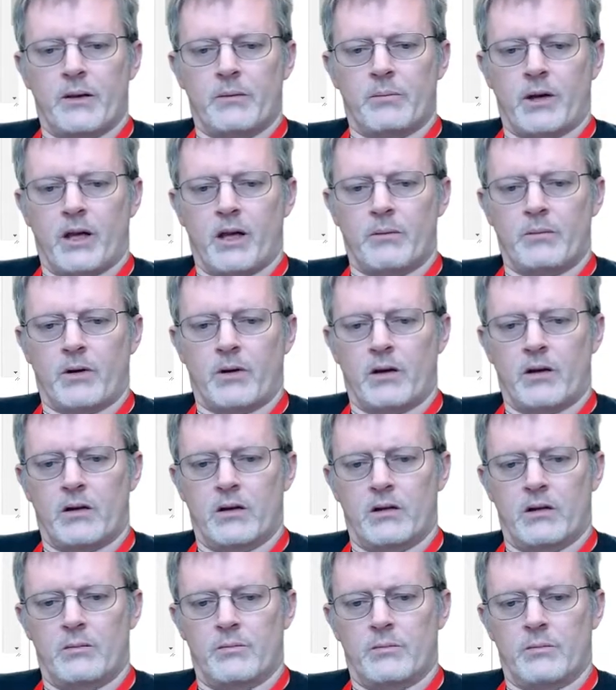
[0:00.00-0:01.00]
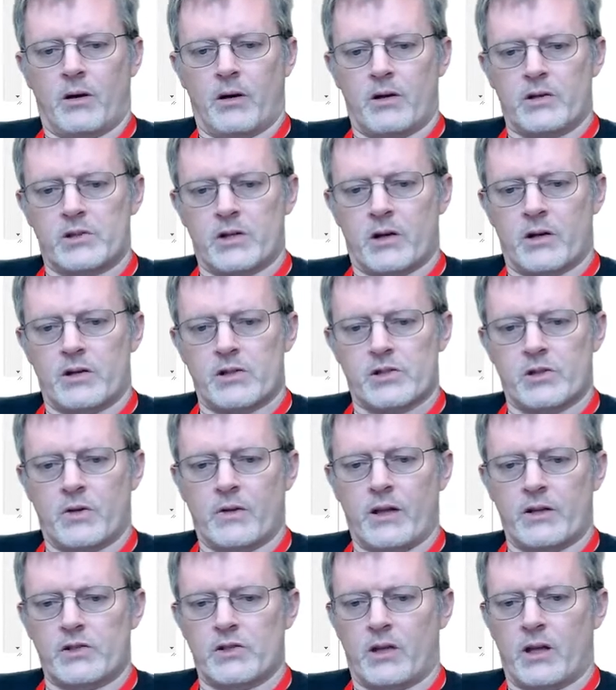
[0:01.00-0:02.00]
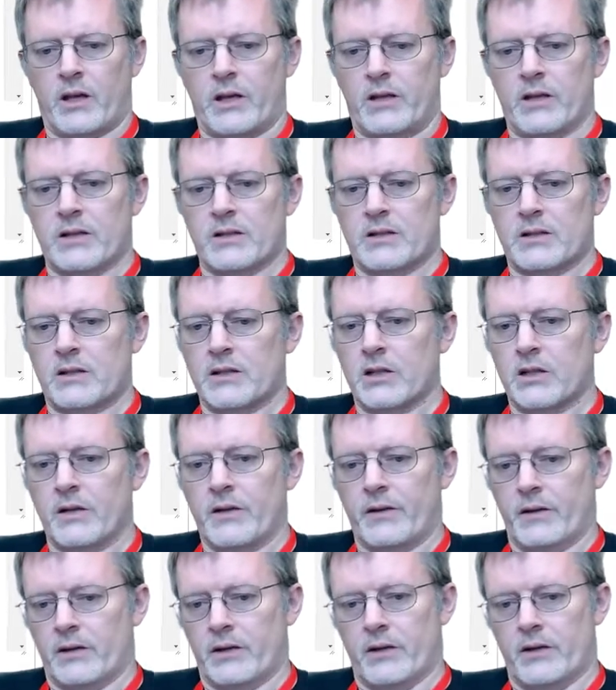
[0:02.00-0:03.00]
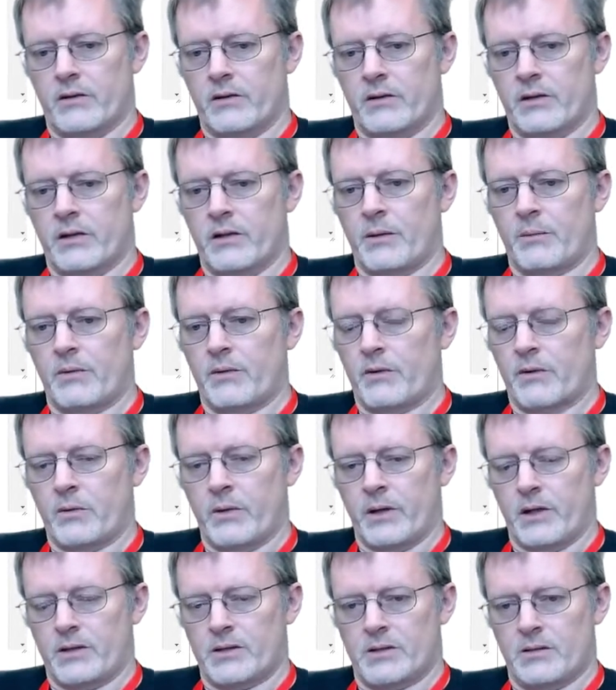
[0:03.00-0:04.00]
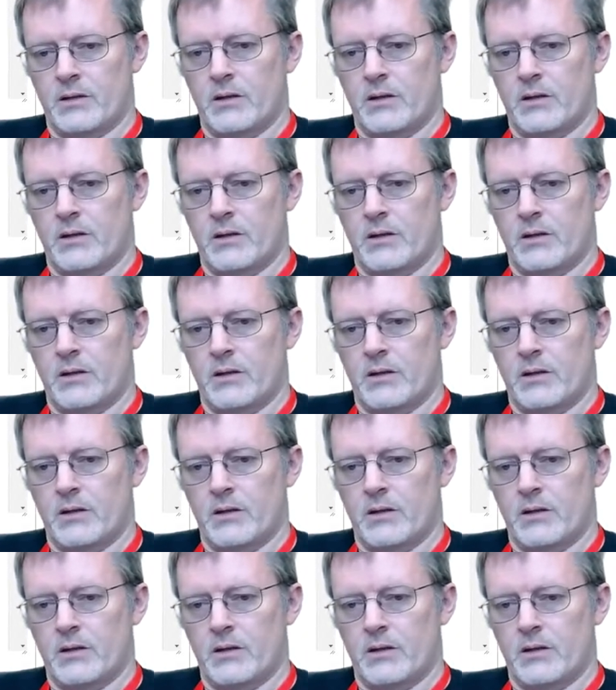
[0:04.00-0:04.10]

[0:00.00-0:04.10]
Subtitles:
Pie and bar charts show that July is clearly the leader in number of earthquakes.